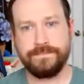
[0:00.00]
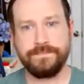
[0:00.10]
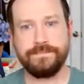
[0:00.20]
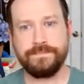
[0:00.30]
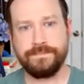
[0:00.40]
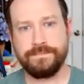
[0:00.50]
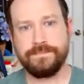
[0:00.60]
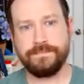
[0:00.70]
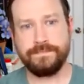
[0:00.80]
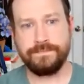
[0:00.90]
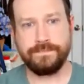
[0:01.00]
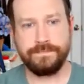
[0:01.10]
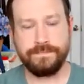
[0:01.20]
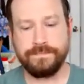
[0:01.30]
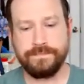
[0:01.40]

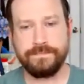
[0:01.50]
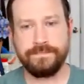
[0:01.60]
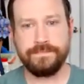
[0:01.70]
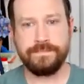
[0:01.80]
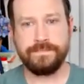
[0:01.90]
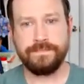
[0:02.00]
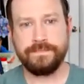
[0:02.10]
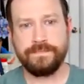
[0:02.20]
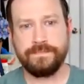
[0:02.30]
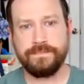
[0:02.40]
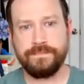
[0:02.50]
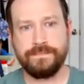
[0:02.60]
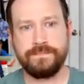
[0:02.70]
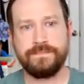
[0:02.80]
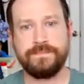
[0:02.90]
(not speaking)